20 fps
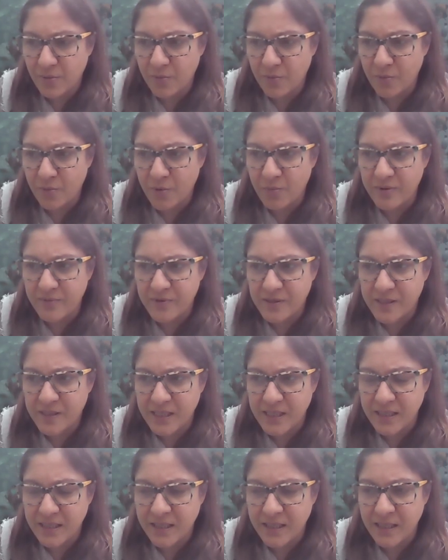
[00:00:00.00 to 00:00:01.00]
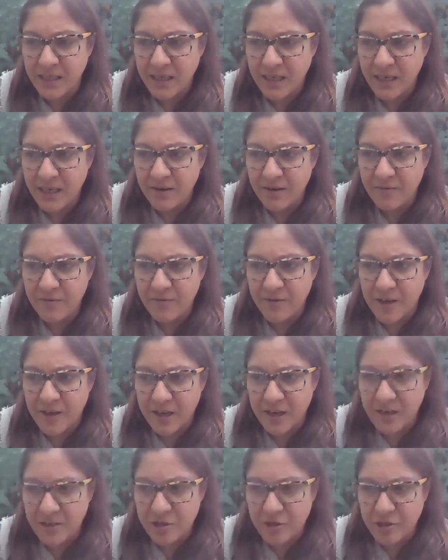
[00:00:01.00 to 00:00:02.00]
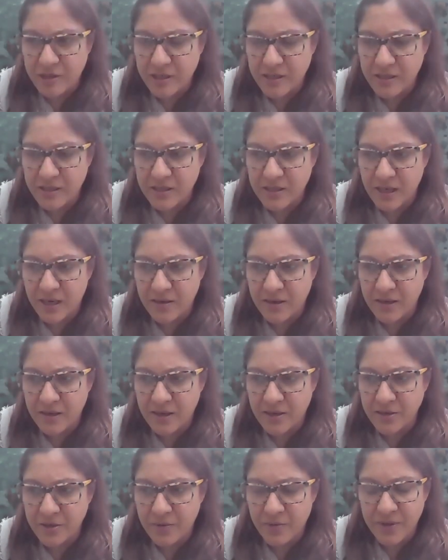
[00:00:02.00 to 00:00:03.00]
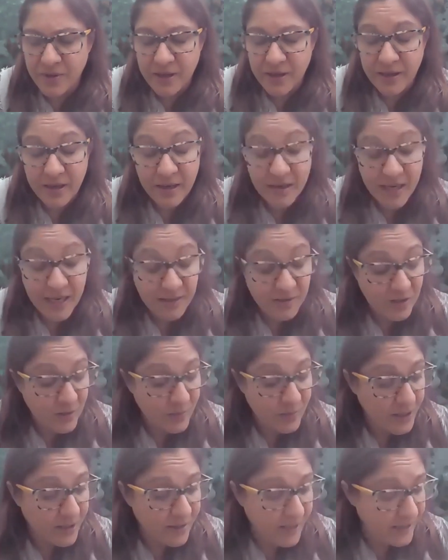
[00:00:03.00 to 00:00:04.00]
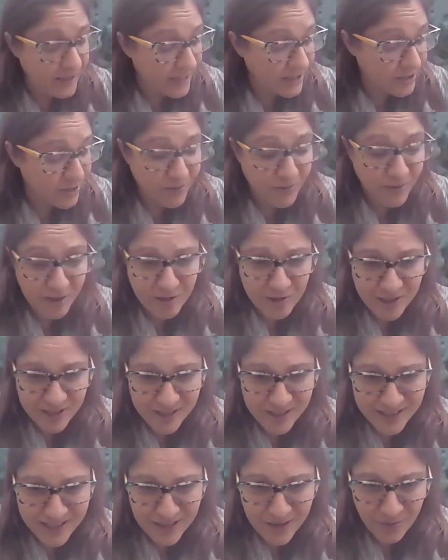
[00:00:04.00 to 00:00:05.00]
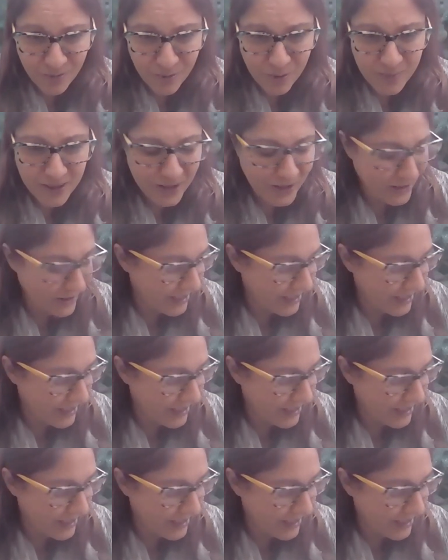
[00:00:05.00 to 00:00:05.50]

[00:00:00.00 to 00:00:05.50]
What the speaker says: what we've seen for countries, the announcement, and actually it was very interesting to see the Walmart